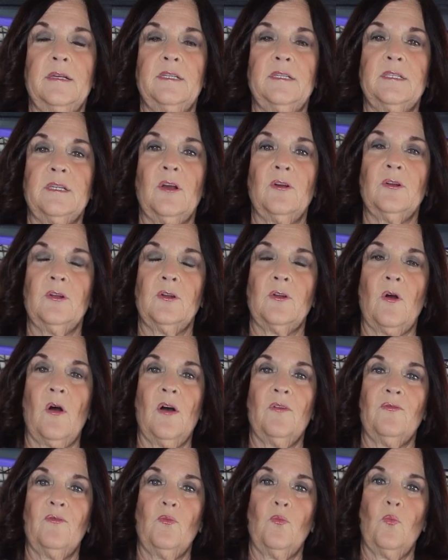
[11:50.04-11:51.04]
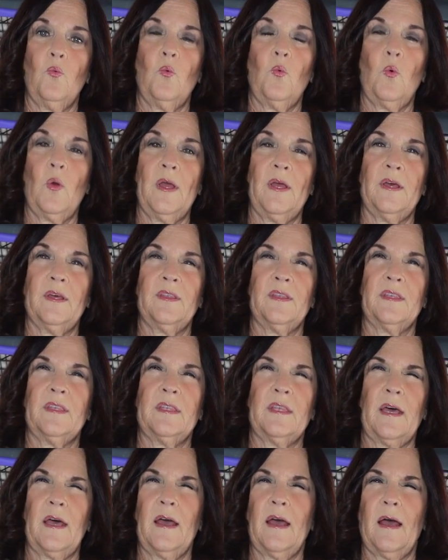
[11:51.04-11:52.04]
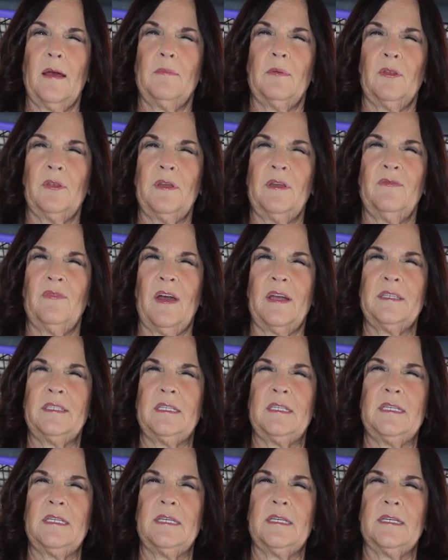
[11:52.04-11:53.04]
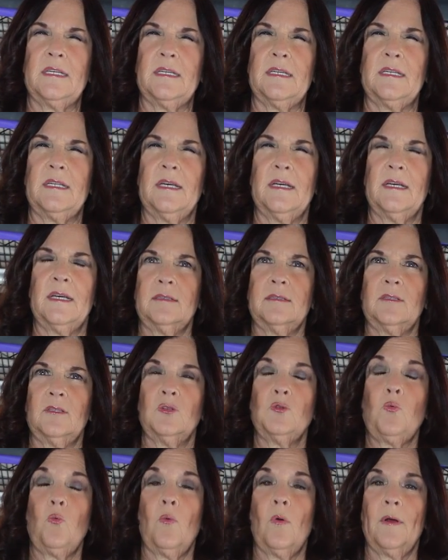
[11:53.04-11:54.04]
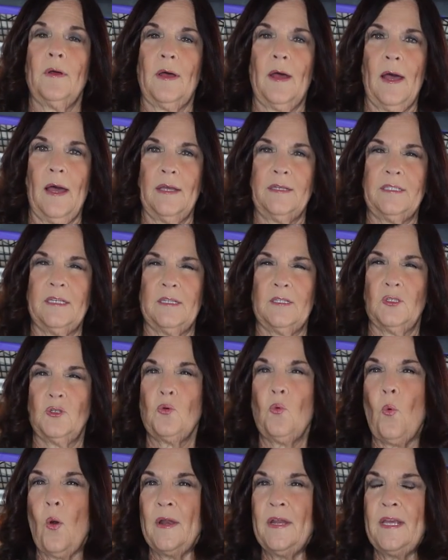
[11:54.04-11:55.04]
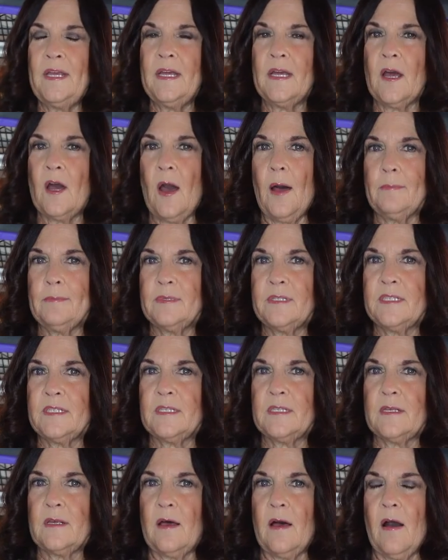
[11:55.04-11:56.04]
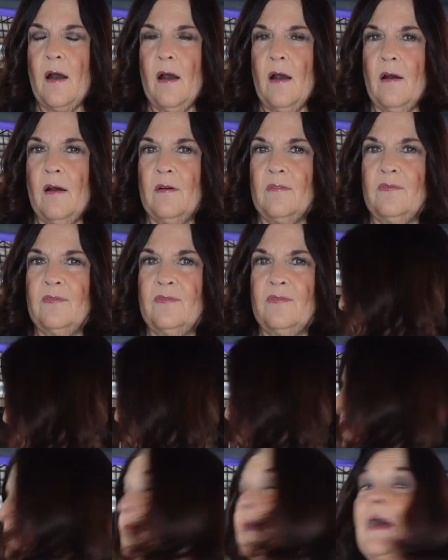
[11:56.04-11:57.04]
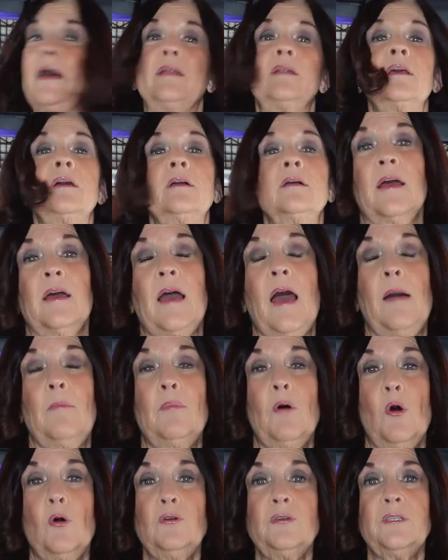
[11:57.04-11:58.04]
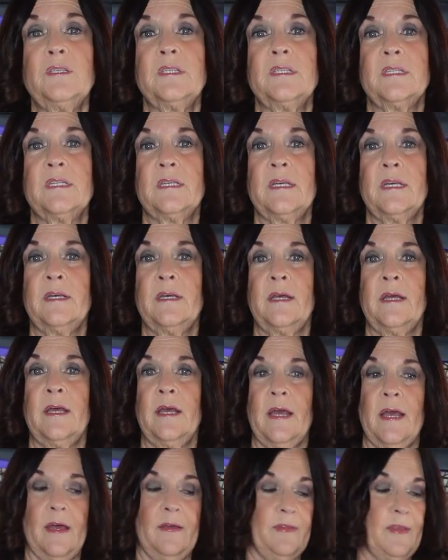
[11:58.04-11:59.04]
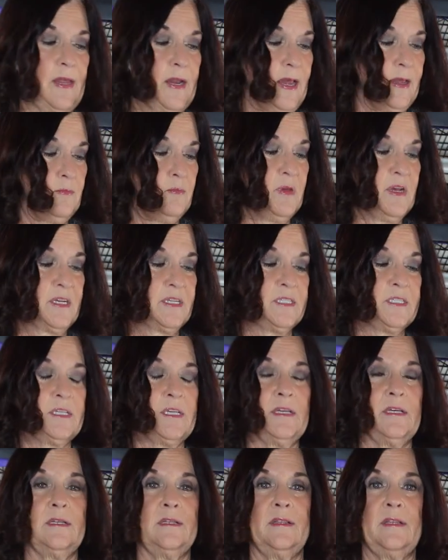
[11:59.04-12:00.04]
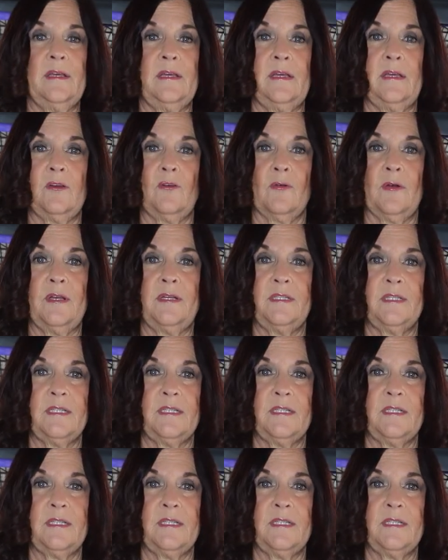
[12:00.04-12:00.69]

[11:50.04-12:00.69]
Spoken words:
started off with, I believe I did 20 cups of the Vermont Compost, and then I mixed in the green